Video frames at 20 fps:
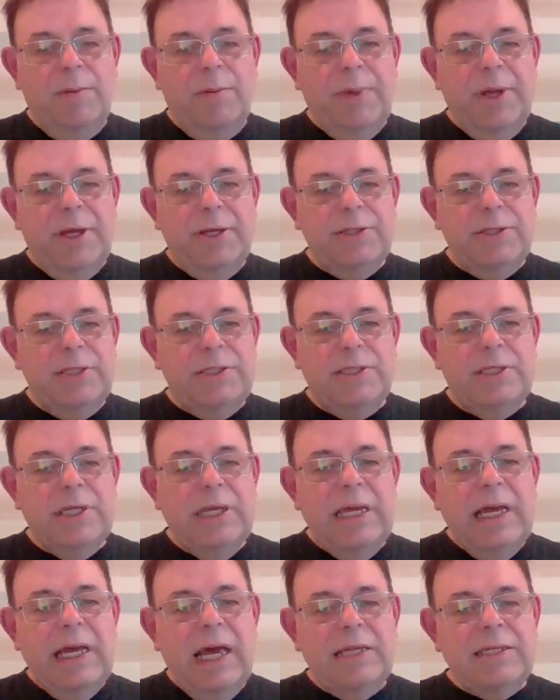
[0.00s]
because it's,
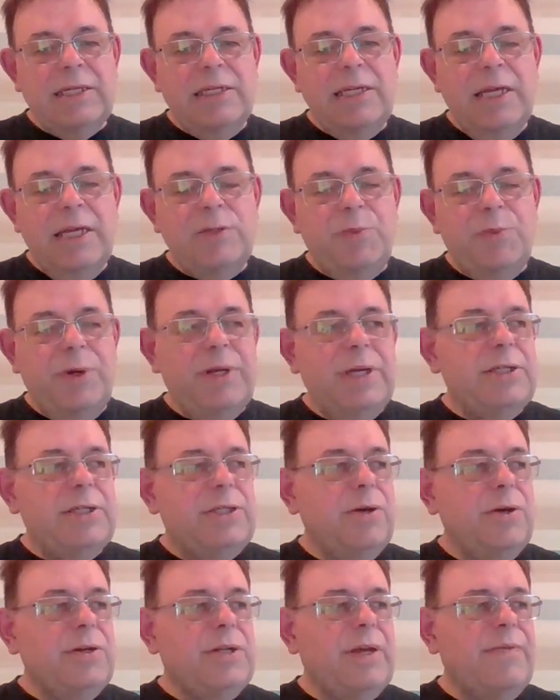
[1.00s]
as I say, it's pretty
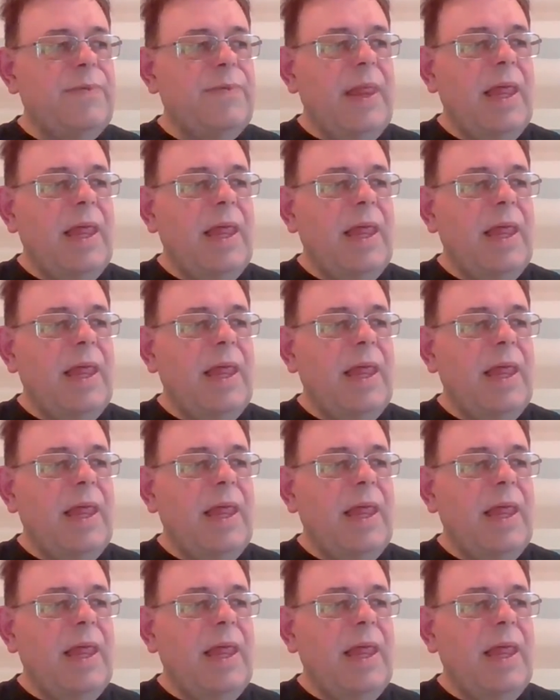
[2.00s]
intuitive.